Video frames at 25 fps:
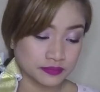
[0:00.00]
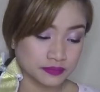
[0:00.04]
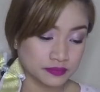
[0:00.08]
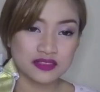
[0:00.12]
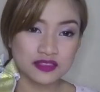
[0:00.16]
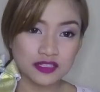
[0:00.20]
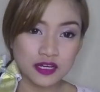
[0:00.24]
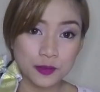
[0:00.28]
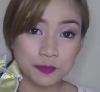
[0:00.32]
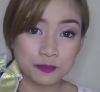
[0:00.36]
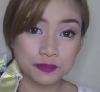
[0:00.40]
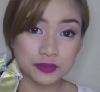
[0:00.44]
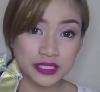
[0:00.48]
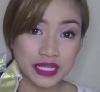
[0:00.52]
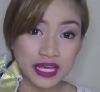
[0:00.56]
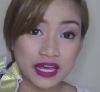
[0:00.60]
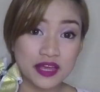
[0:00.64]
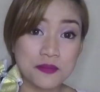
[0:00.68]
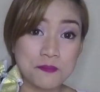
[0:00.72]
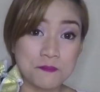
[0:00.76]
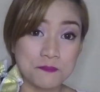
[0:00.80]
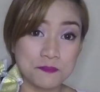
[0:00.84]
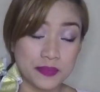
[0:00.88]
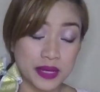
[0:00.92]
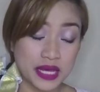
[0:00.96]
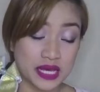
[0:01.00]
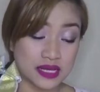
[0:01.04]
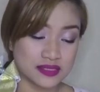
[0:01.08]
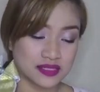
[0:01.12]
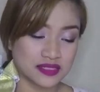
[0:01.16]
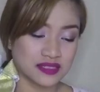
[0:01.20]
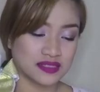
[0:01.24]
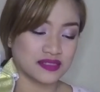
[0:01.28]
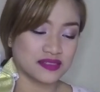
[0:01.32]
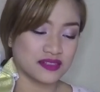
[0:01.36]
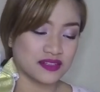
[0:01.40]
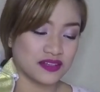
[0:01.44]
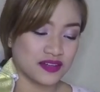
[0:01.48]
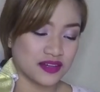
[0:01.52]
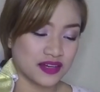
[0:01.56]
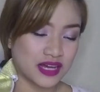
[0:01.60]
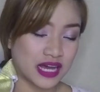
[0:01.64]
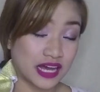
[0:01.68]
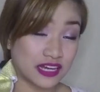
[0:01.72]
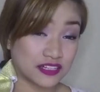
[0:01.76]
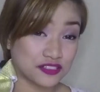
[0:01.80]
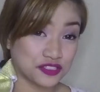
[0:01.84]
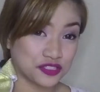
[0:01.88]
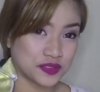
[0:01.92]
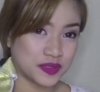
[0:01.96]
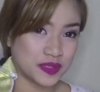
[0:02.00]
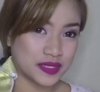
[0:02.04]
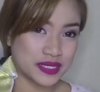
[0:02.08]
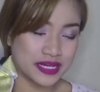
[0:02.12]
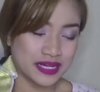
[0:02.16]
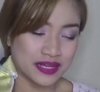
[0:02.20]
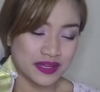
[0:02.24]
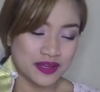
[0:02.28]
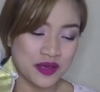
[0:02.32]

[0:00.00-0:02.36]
Top 10 best, actually.